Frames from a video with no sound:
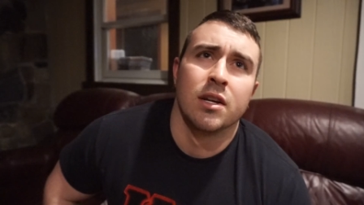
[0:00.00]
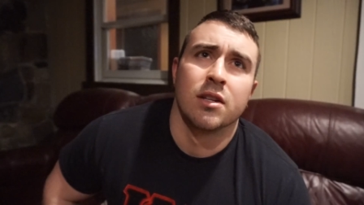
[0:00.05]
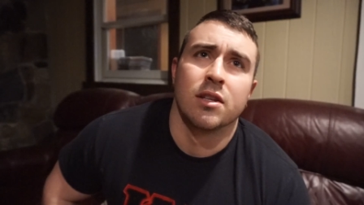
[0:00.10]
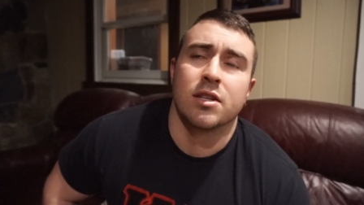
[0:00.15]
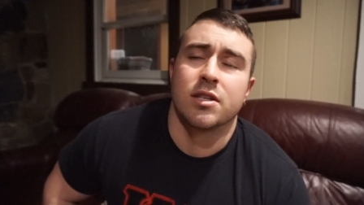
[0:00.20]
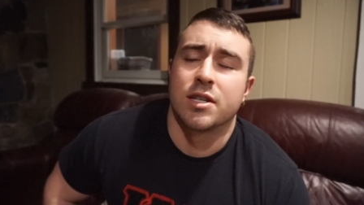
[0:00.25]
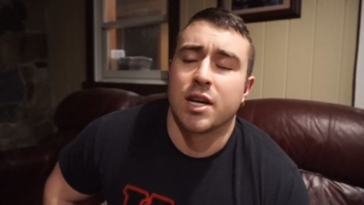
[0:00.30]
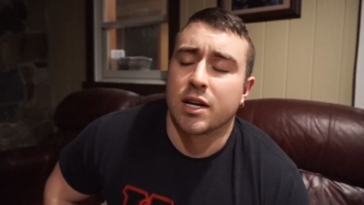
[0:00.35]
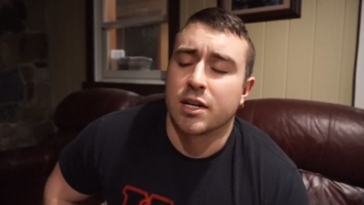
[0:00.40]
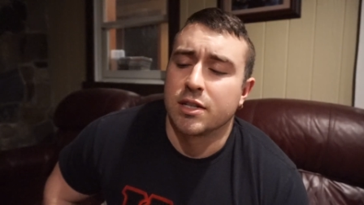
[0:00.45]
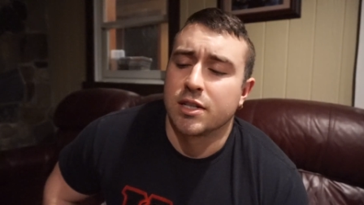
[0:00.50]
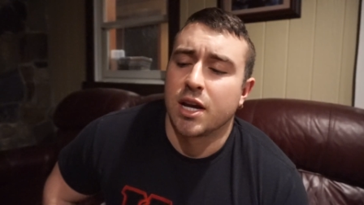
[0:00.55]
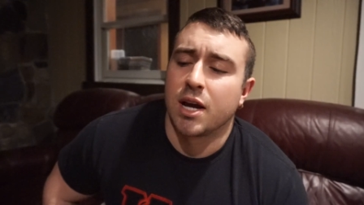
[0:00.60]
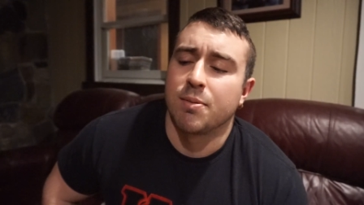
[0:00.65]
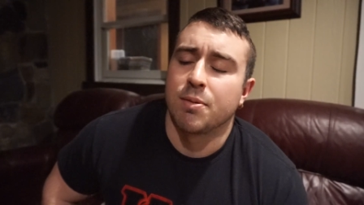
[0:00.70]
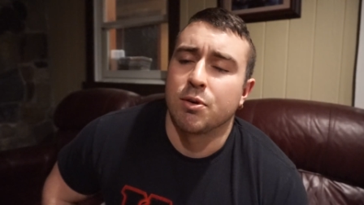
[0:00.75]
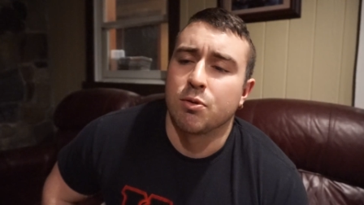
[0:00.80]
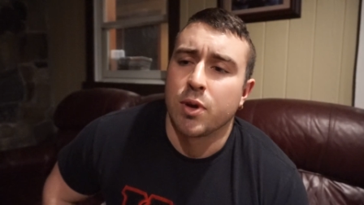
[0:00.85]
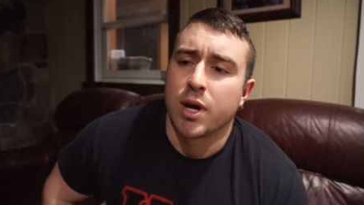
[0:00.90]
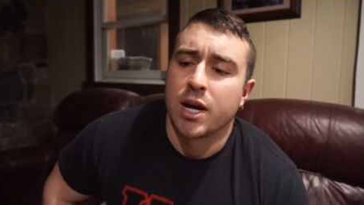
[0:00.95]
the second
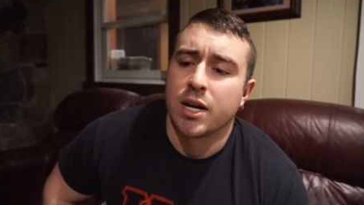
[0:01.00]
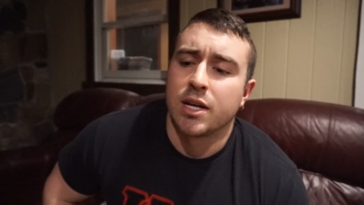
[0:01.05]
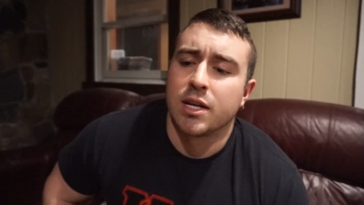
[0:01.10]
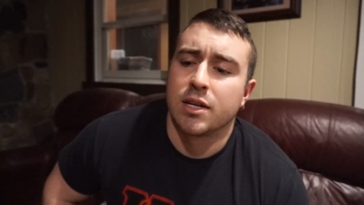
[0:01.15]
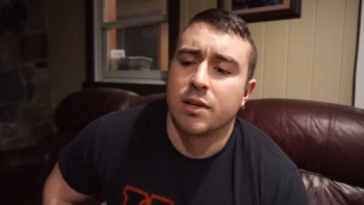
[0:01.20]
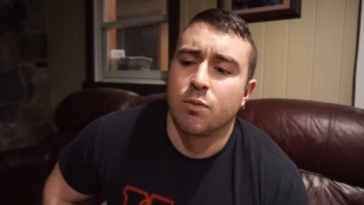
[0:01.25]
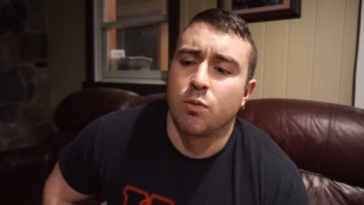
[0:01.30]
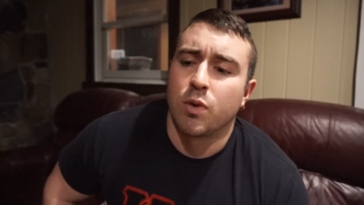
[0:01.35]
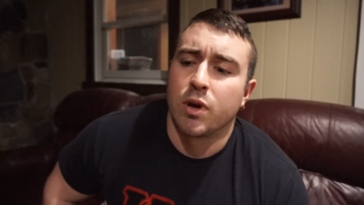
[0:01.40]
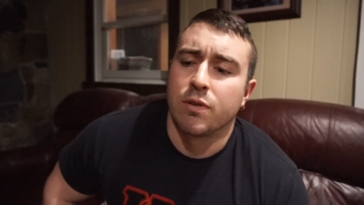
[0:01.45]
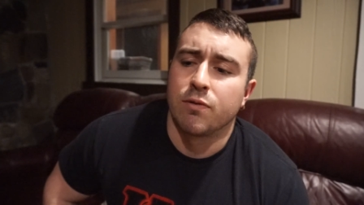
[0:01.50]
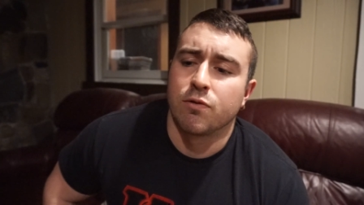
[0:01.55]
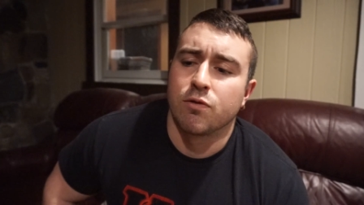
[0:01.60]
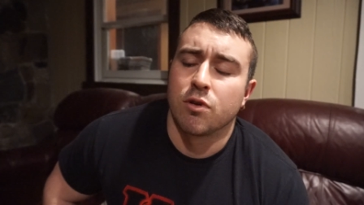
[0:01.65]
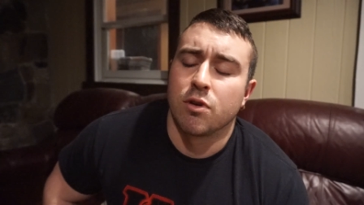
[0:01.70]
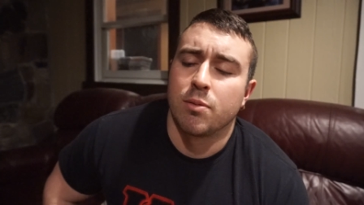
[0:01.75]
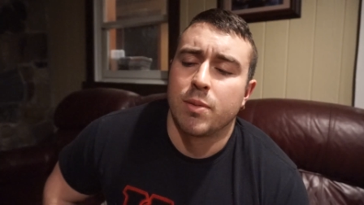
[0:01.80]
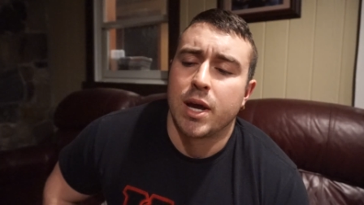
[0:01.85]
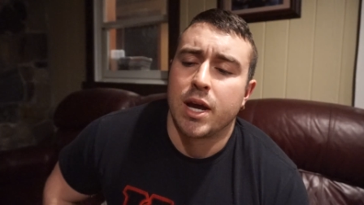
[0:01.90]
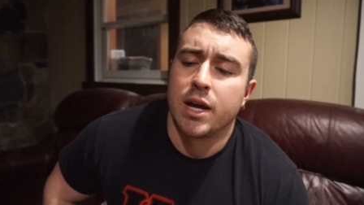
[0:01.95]
time I ran it, it went
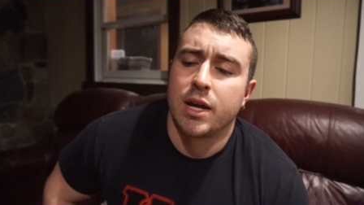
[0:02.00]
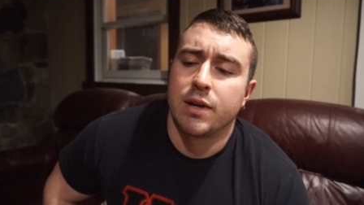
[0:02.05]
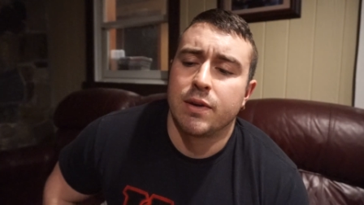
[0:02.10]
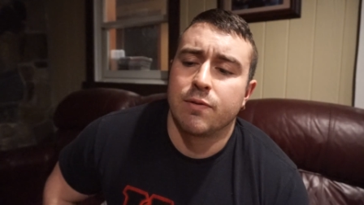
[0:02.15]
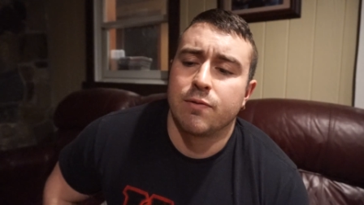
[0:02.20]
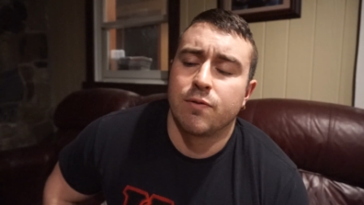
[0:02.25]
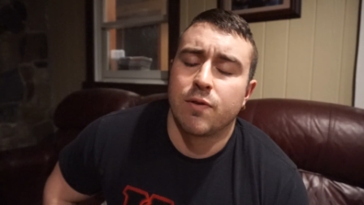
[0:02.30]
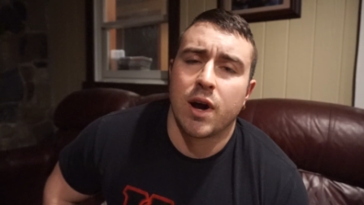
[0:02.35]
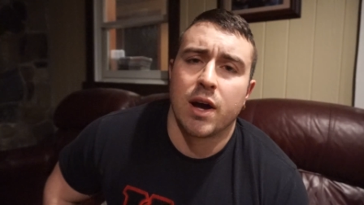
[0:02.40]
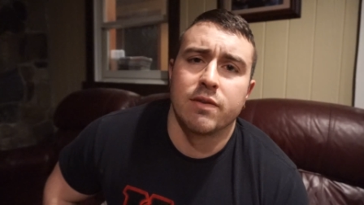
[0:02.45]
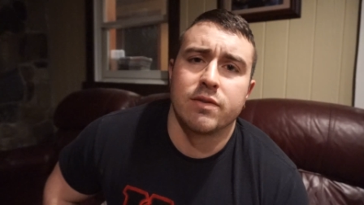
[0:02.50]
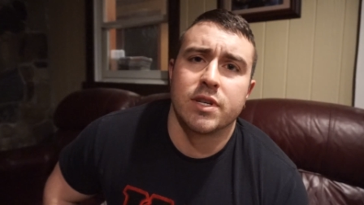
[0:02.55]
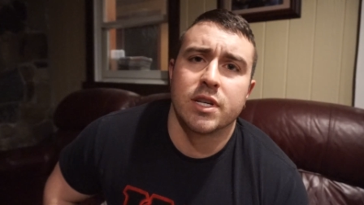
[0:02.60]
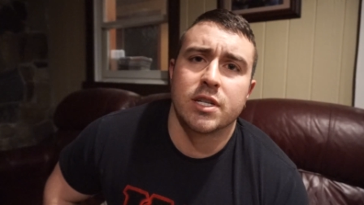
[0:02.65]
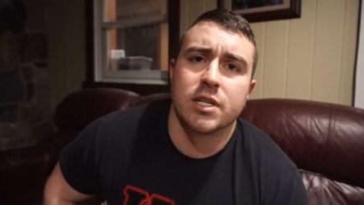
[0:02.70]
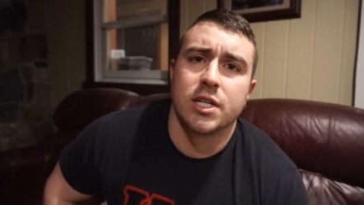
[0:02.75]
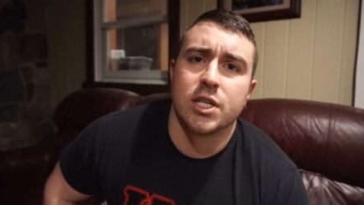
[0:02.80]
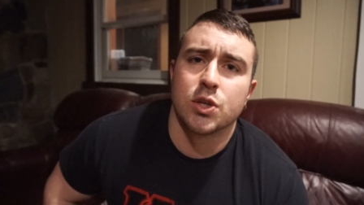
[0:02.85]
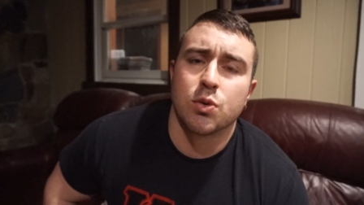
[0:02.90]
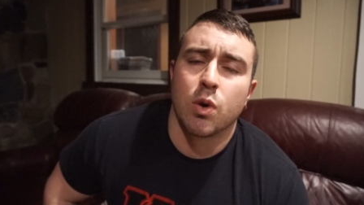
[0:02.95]
from a
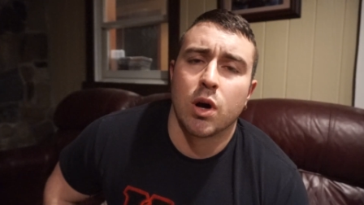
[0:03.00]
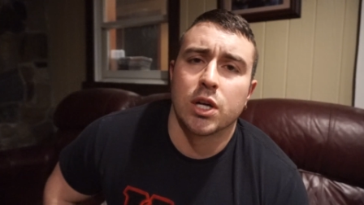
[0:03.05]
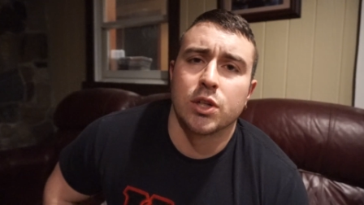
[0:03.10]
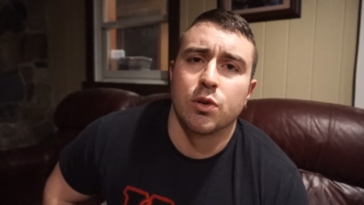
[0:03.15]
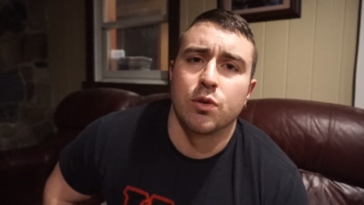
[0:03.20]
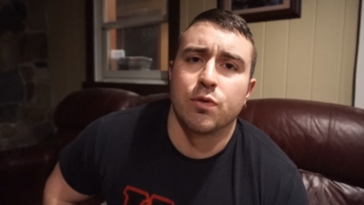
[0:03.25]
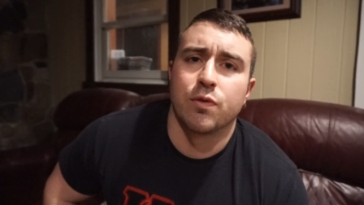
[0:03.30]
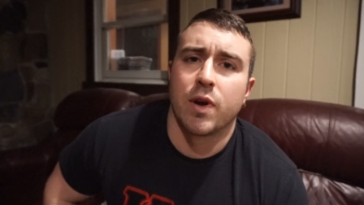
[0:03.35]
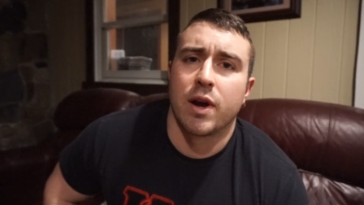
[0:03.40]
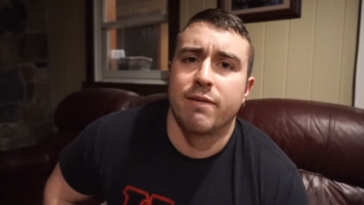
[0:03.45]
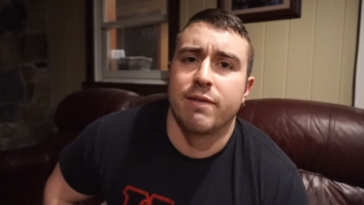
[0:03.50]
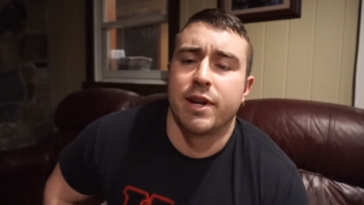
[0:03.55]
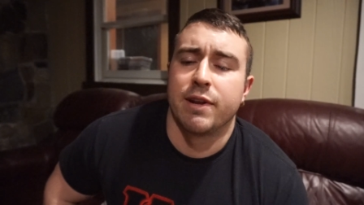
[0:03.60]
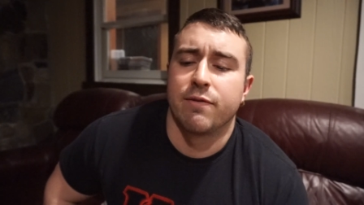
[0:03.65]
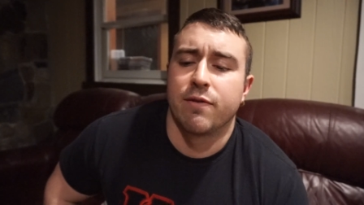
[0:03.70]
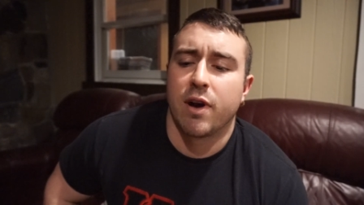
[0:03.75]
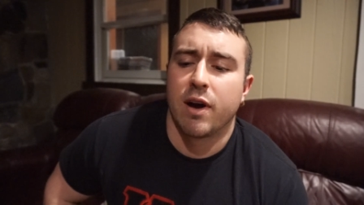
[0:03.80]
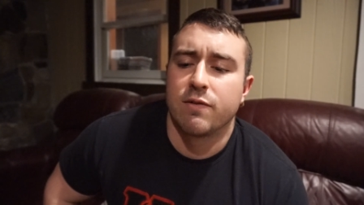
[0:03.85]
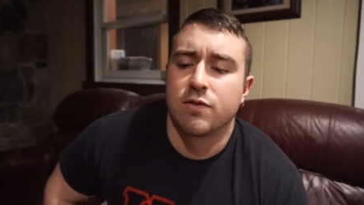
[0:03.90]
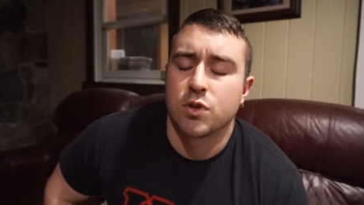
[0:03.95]
560 squat to a
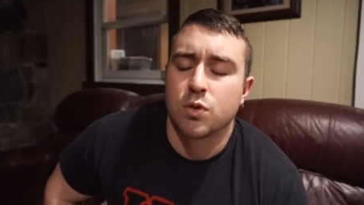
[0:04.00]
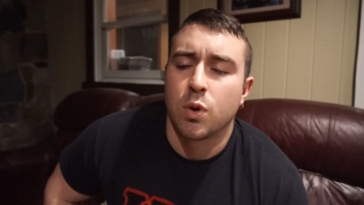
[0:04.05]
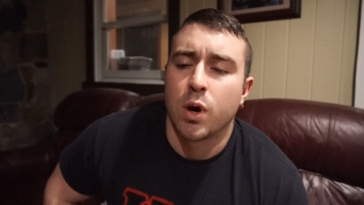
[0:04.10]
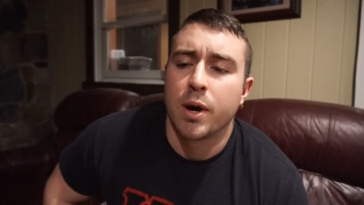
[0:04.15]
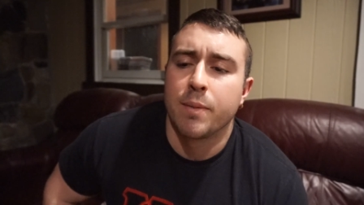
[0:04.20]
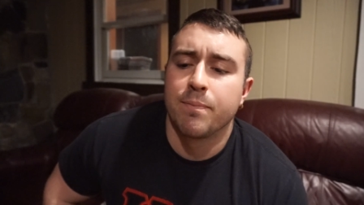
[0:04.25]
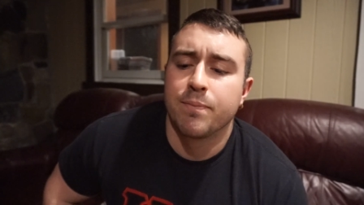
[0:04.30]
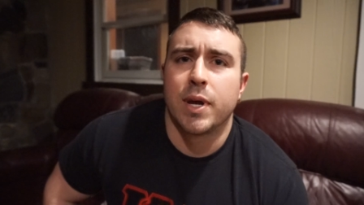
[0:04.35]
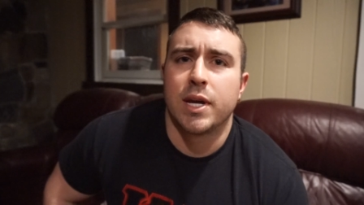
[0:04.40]
585 squat.